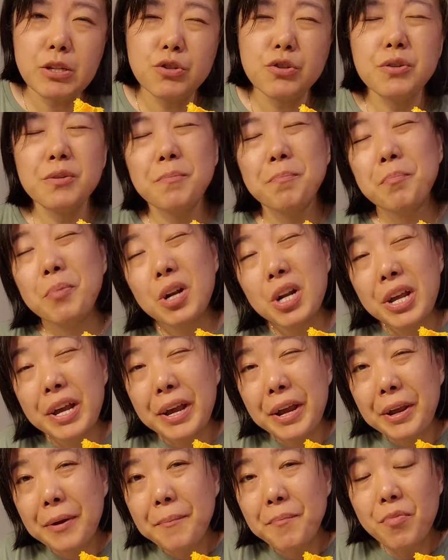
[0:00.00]
it may be too
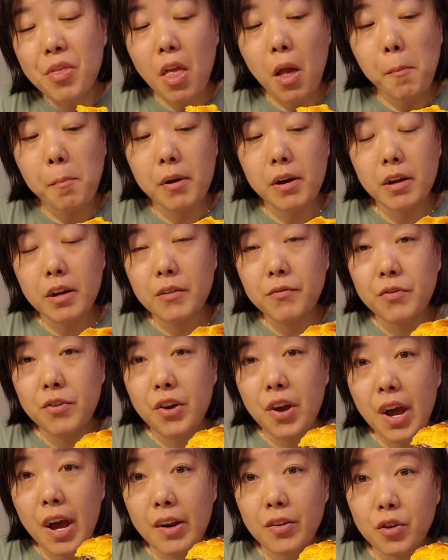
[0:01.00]
plain. But
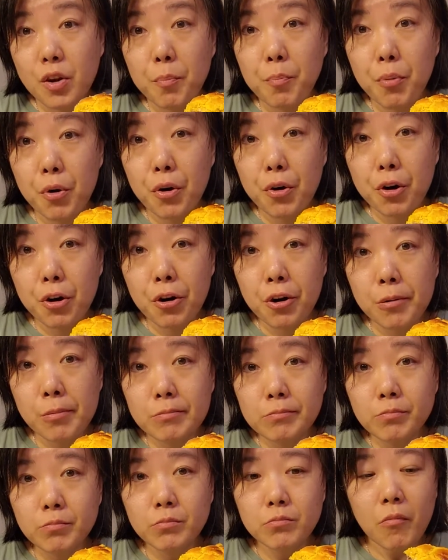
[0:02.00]
if you add the
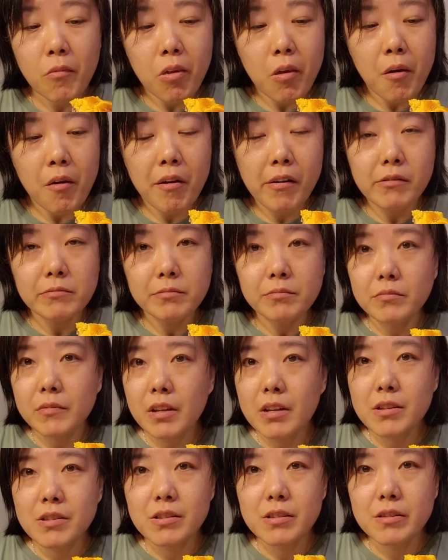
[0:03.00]
burger,
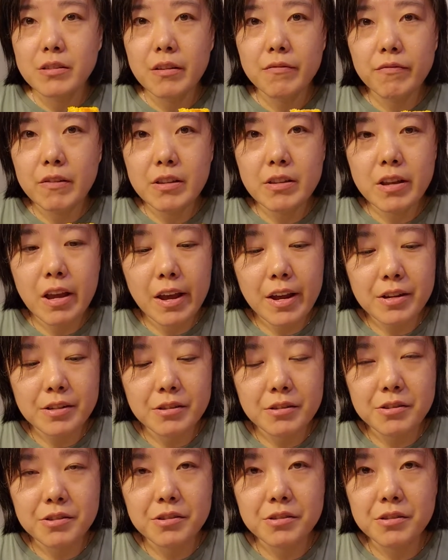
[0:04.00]
it's different
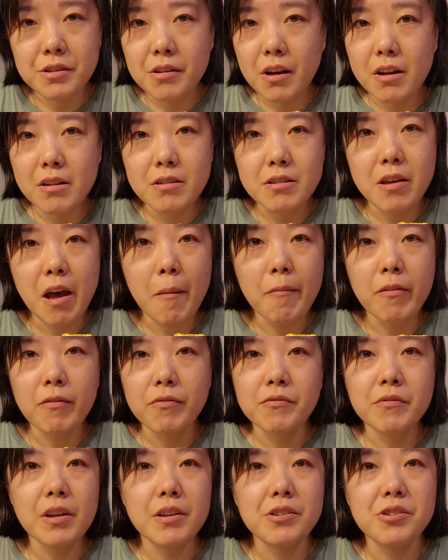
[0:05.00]
taste. It's just on
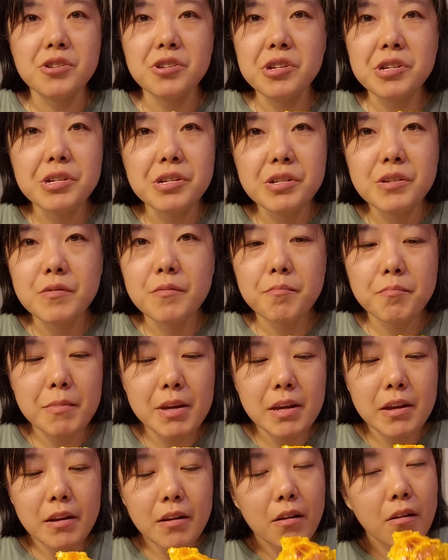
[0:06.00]
top of the cheese,
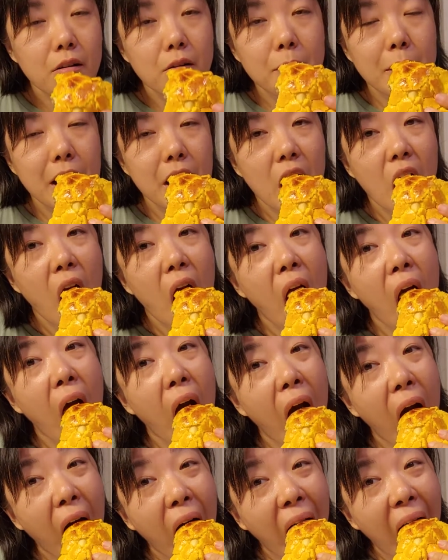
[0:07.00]
meat. Oh my
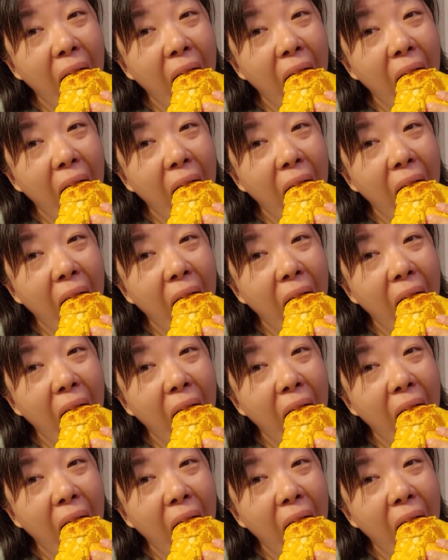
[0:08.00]
god.